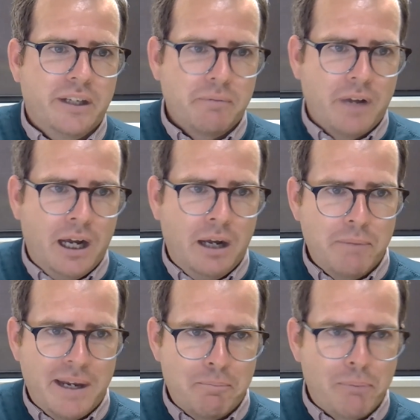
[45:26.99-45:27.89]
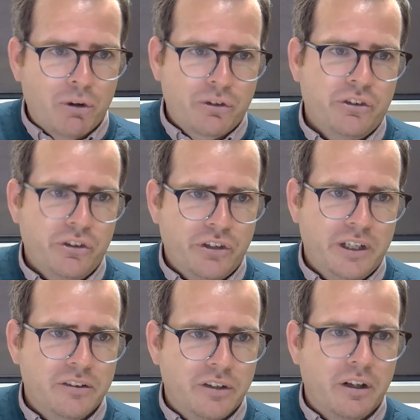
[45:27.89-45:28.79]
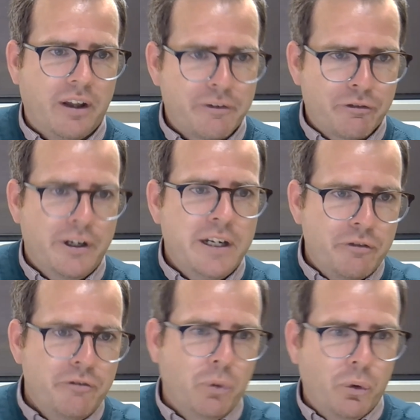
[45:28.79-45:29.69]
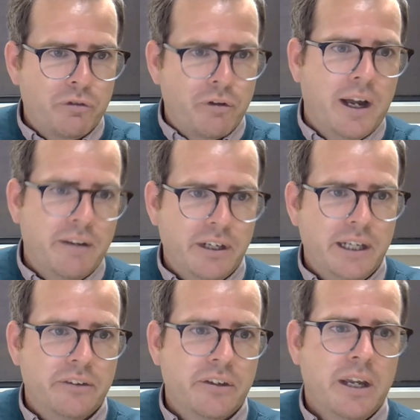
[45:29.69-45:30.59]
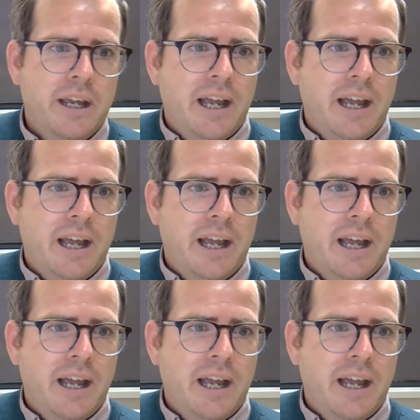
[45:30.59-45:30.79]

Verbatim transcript: It um, it boxes us into like three to four to five years,